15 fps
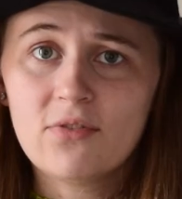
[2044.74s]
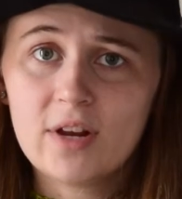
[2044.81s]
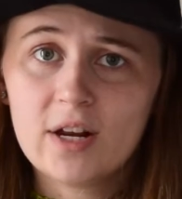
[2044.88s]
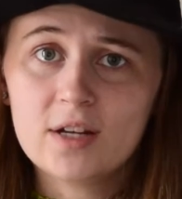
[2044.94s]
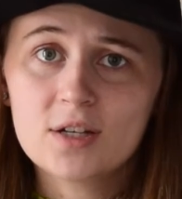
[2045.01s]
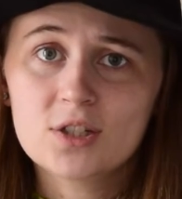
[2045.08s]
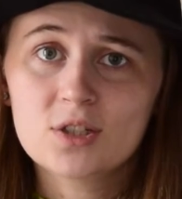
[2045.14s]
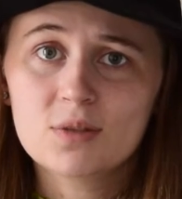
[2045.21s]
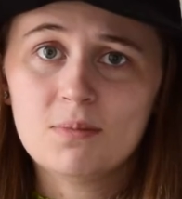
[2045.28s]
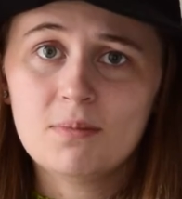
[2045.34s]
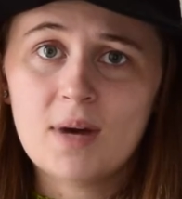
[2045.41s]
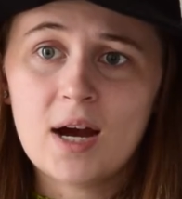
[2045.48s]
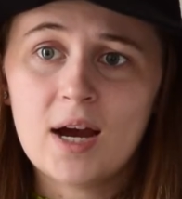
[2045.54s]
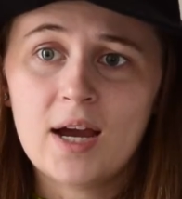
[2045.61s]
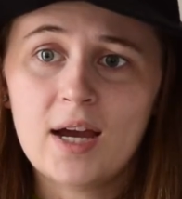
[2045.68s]
finish
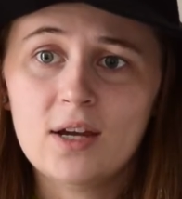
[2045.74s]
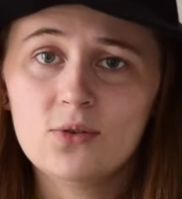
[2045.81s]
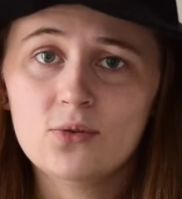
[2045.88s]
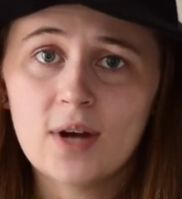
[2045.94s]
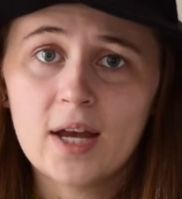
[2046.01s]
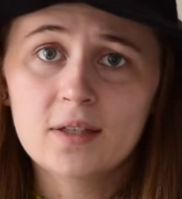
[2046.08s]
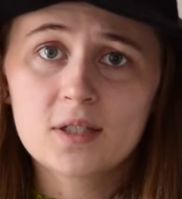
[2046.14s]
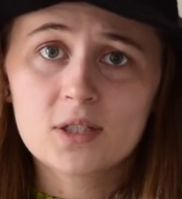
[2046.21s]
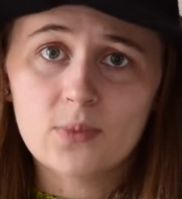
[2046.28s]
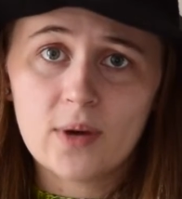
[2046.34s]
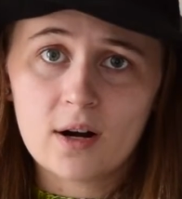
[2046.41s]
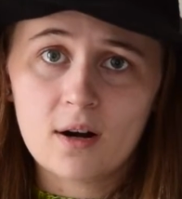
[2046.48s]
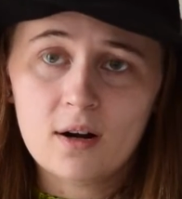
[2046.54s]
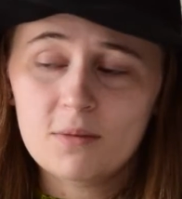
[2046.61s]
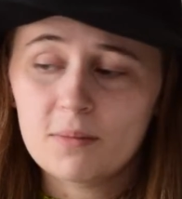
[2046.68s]
my red
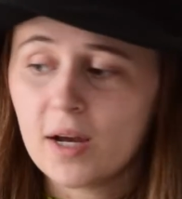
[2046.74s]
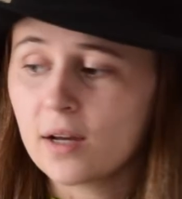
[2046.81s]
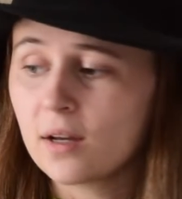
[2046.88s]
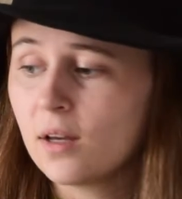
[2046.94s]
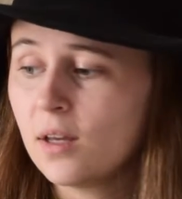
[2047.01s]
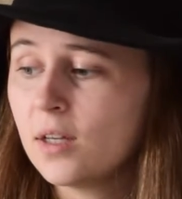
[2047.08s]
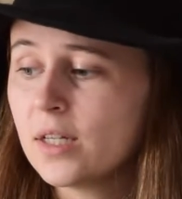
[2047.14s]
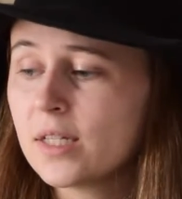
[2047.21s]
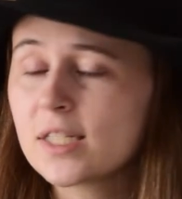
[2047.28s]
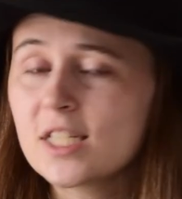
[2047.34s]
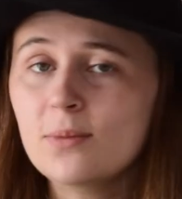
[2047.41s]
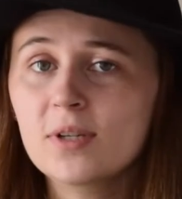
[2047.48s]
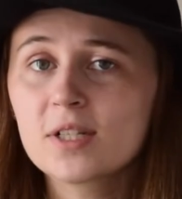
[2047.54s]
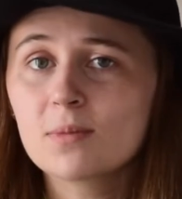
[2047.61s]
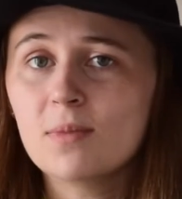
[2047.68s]
sweater, my
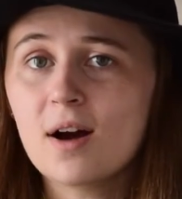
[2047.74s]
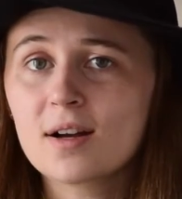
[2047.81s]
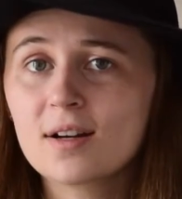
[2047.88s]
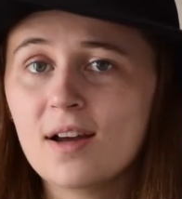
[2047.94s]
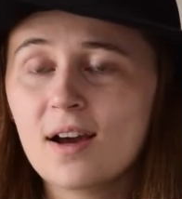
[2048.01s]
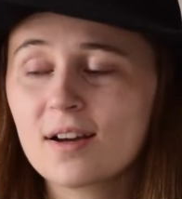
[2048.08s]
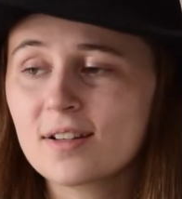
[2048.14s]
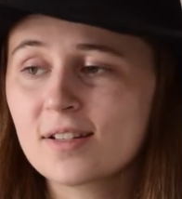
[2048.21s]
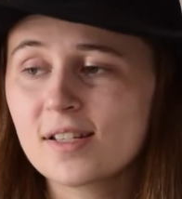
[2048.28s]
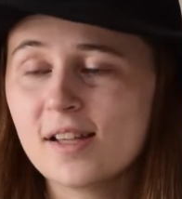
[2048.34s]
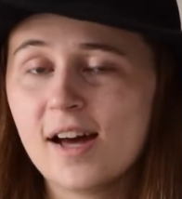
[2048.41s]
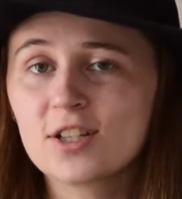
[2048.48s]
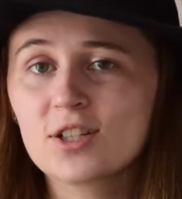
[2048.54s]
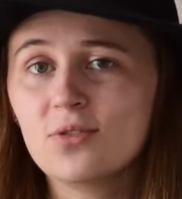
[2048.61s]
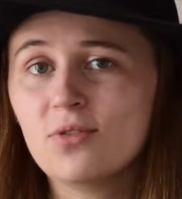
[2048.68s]
seamless mock neck
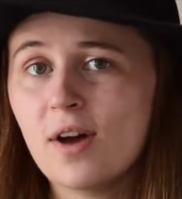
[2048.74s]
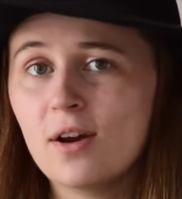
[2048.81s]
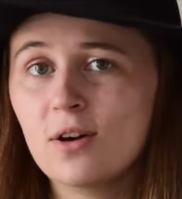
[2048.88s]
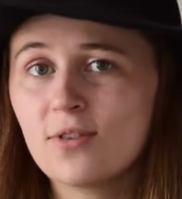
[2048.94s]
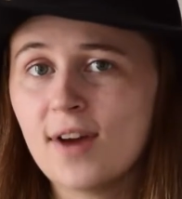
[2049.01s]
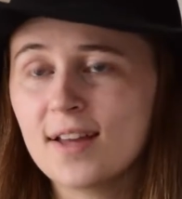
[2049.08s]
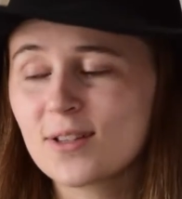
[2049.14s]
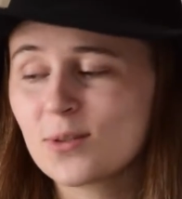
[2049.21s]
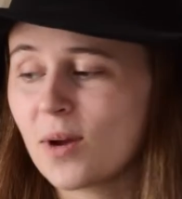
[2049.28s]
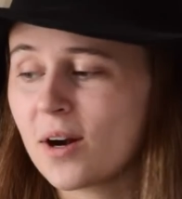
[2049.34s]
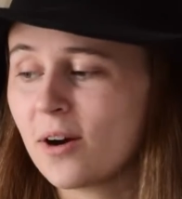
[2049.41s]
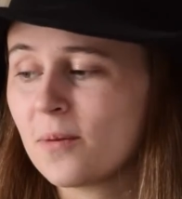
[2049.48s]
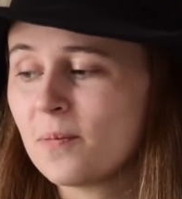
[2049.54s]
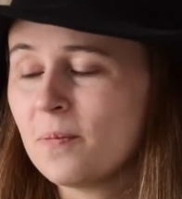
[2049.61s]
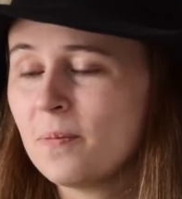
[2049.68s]
/ fire rat
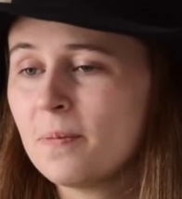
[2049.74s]
sweater,